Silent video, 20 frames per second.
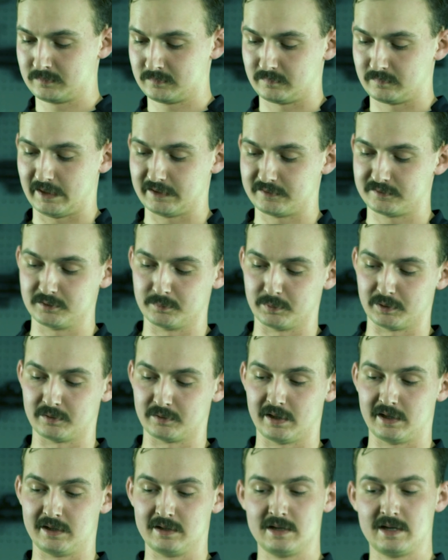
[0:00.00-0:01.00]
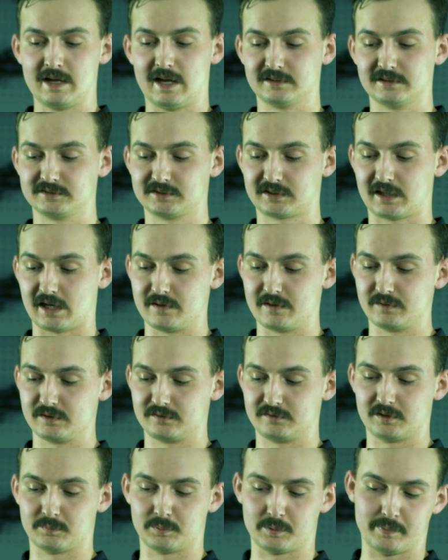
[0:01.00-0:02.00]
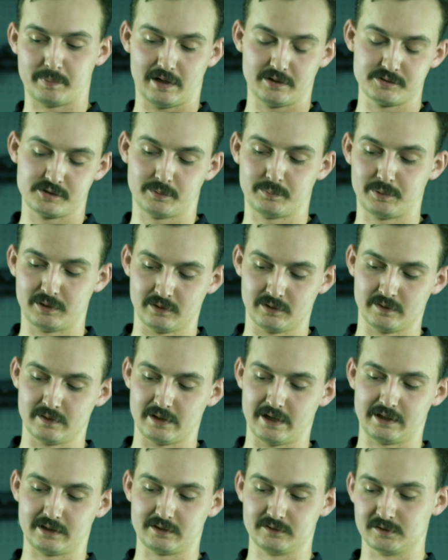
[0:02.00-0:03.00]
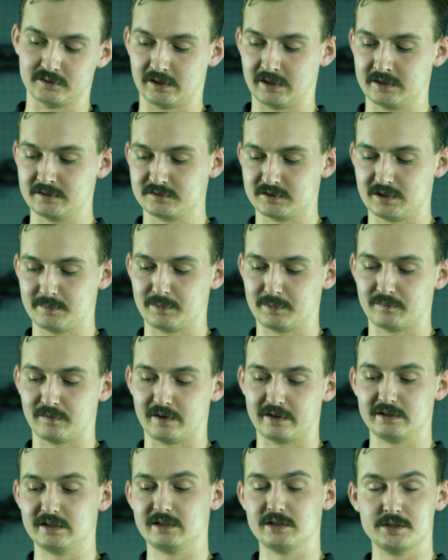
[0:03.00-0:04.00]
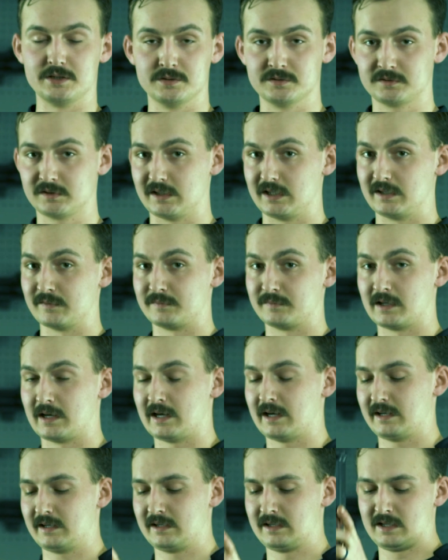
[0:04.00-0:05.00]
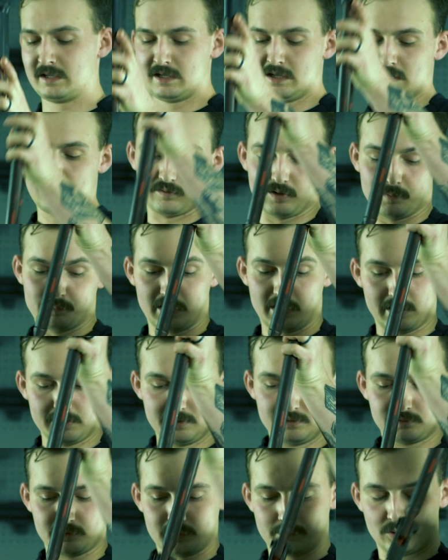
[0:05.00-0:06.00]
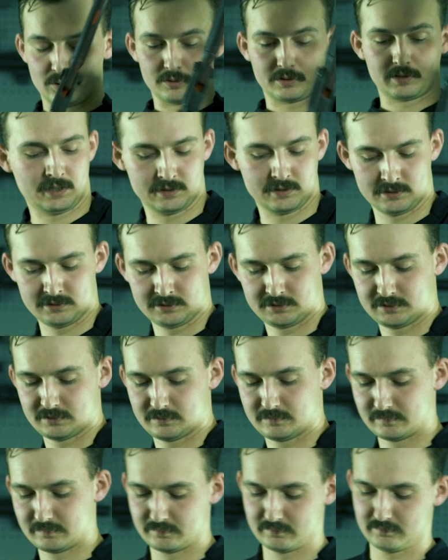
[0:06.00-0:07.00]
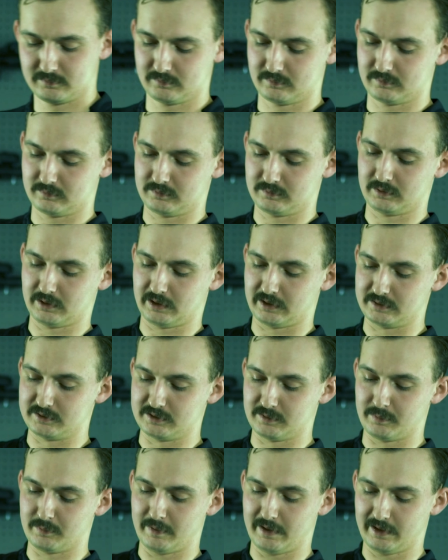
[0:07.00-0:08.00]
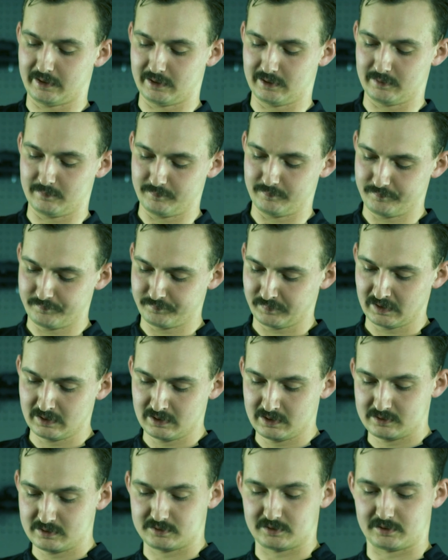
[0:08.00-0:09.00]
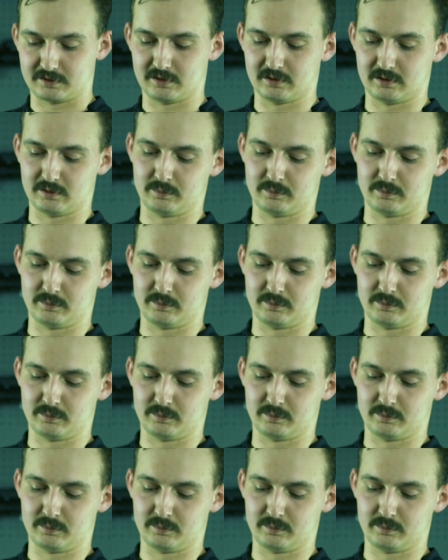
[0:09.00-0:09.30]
that's super great. It has kind of this zipper pouch up here that I can unzip if I need to use it. If not, if I'm not using the bolt cutters, I can zip it back up, secure